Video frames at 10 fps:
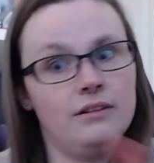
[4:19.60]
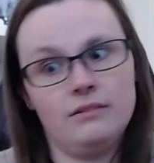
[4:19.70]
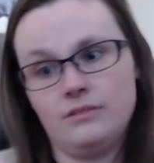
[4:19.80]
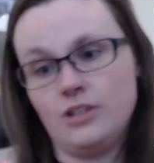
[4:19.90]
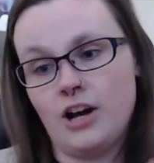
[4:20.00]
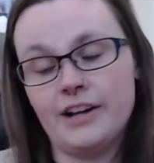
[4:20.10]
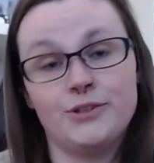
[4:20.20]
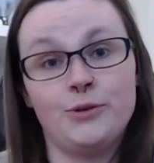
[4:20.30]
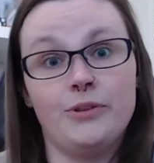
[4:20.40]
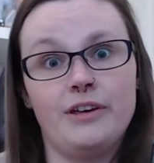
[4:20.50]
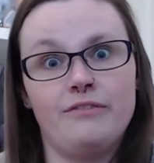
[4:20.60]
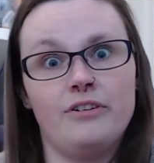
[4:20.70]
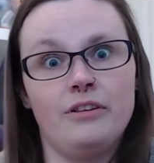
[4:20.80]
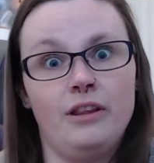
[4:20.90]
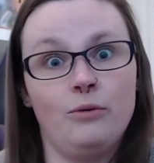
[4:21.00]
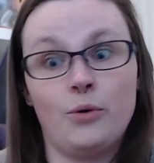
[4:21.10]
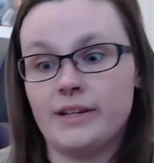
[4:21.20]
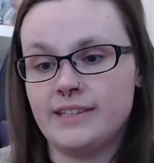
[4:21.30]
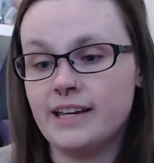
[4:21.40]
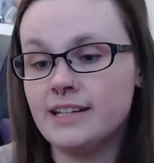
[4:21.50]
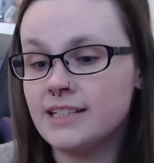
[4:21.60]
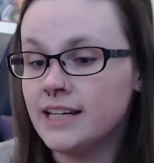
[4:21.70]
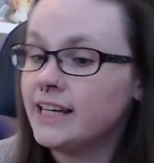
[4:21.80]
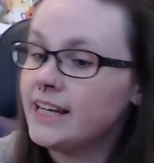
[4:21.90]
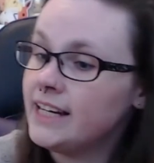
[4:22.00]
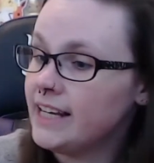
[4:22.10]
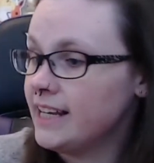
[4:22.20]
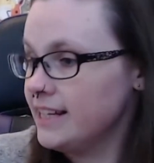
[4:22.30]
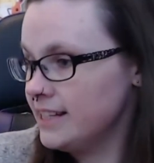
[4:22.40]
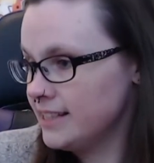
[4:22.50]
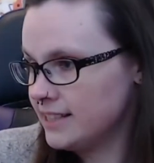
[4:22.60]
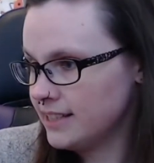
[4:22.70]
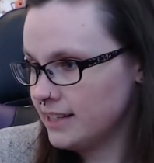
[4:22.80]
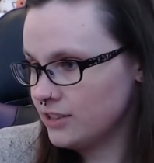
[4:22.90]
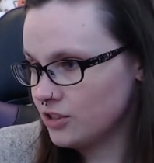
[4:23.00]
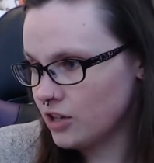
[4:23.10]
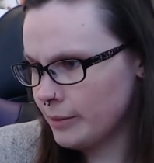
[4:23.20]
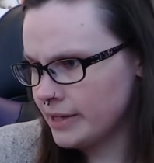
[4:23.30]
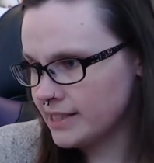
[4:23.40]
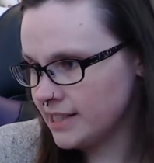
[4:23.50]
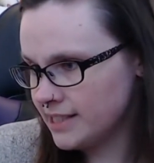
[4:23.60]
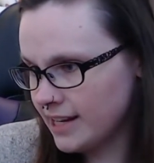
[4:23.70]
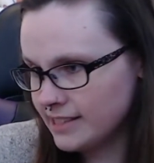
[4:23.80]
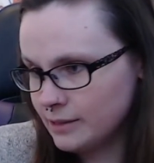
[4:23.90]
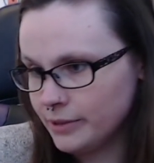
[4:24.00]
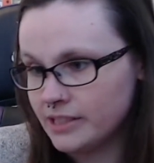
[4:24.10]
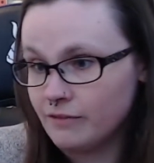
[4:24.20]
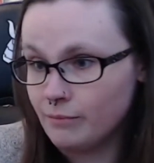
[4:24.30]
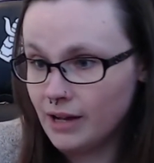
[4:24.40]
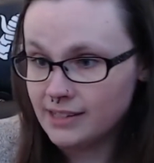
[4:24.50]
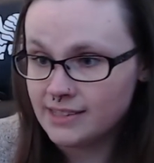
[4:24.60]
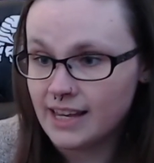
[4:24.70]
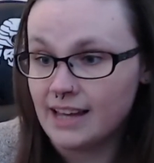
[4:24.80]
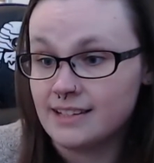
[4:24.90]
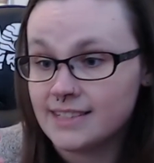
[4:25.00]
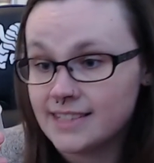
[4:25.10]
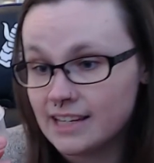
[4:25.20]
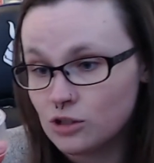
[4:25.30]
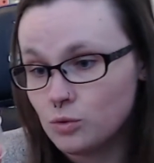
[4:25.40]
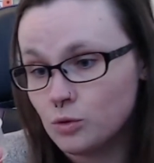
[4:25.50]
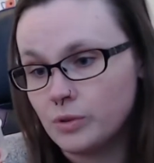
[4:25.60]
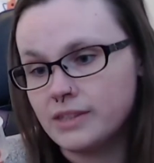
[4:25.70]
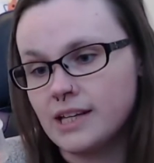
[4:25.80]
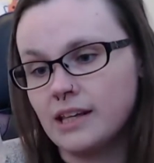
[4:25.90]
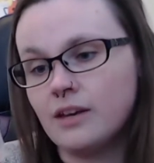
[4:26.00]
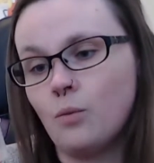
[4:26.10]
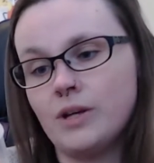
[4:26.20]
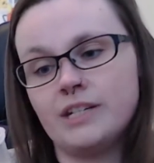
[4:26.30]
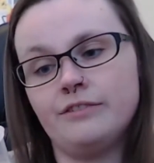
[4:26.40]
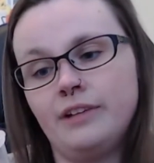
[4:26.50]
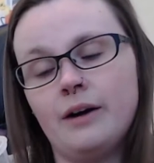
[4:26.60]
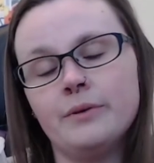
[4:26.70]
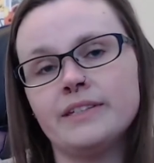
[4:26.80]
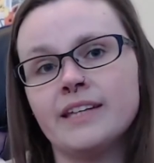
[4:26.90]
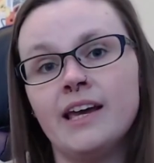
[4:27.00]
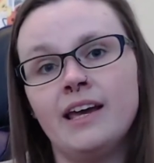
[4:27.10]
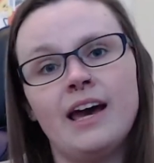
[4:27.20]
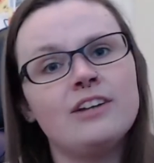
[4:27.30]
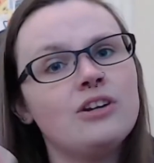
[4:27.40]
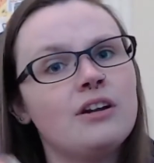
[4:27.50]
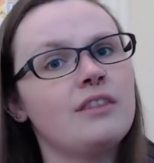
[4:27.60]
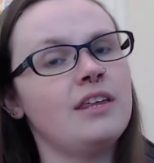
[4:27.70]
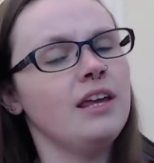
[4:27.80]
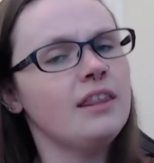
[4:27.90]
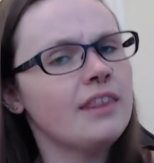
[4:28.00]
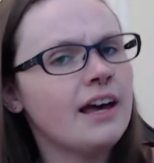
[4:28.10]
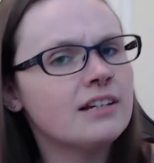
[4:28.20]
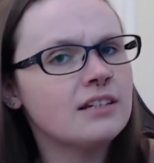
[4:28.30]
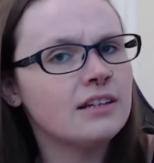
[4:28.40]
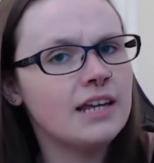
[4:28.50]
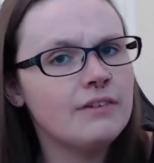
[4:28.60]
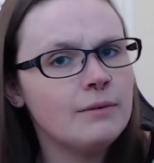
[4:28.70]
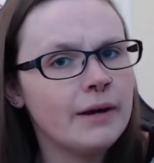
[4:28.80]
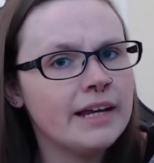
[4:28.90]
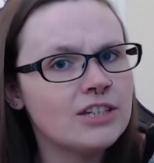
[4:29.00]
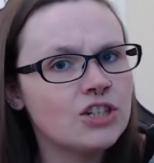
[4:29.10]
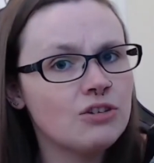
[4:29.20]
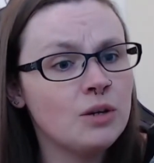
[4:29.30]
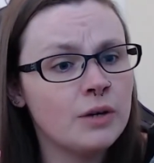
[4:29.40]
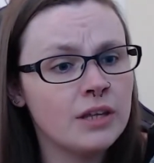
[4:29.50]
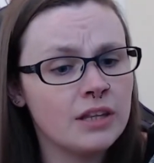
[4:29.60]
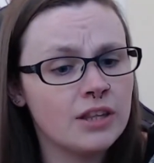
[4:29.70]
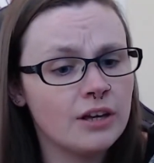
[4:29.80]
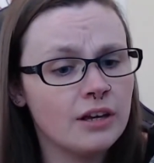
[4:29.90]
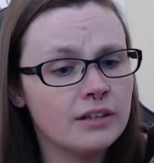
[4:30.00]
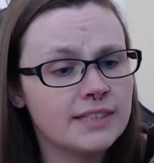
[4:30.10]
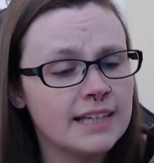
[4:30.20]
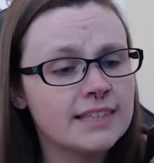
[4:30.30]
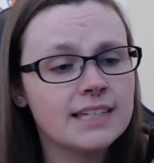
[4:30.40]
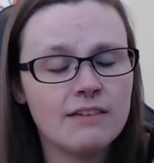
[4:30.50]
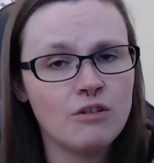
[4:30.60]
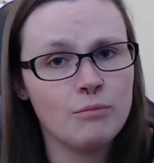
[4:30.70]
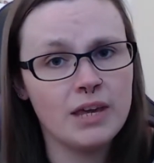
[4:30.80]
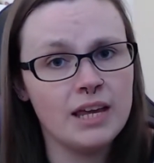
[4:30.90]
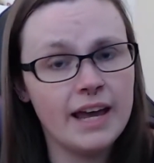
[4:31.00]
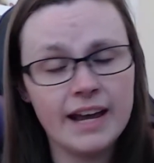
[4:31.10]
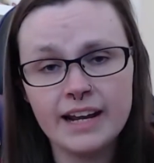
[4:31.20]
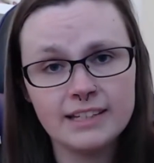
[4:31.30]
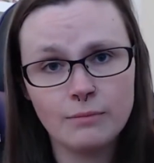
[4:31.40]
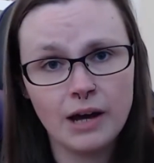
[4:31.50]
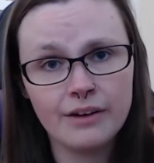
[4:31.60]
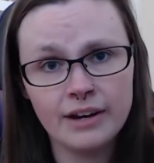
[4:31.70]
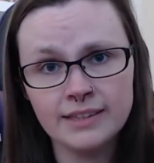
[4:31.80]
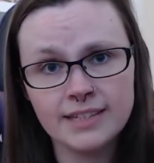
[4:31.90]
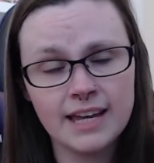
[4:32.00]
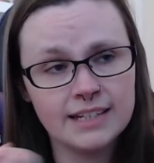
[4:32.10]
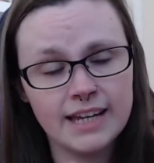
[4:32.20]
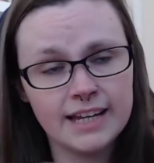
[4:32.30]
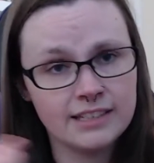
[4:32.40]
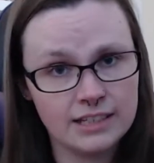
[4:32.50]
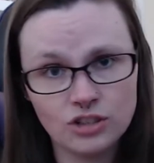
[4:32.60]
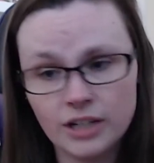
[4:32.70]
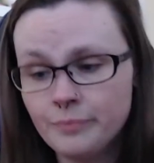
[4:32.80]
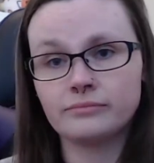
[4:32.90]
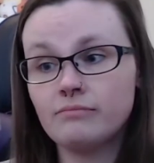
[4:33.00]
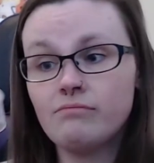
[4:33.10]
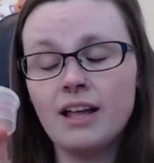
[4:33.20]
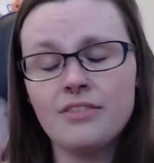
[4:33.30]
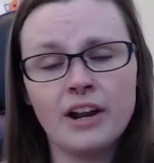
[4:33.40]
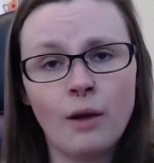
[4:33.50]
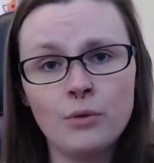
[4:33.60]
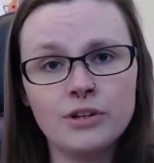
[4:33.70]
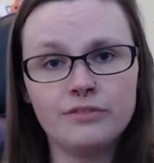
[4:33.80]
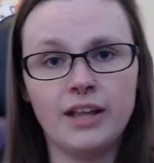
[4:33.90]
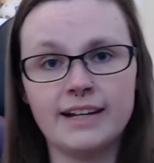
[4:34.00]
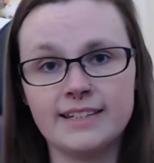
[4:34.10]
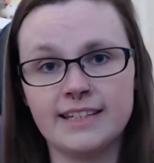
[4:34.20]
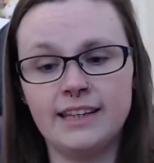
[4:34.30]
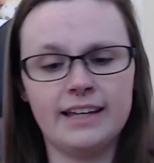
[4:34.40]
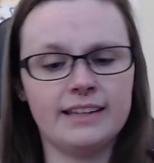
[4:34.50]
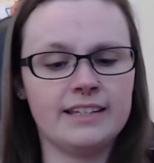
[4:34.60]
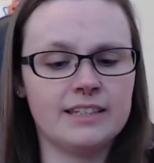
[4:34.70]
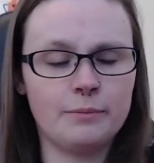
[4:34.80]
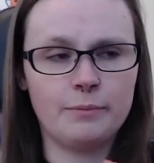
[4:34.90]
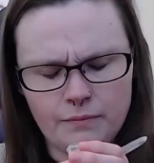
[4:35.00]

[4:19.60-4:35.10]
you kind of saw it there for a little quick second. It is described as an enticing blend of musk and sandalwood with delicate winter flowers. And you'd think that given my history with scents giving me headaches and migraines and etc., that I wouldn't have liked a scent like this.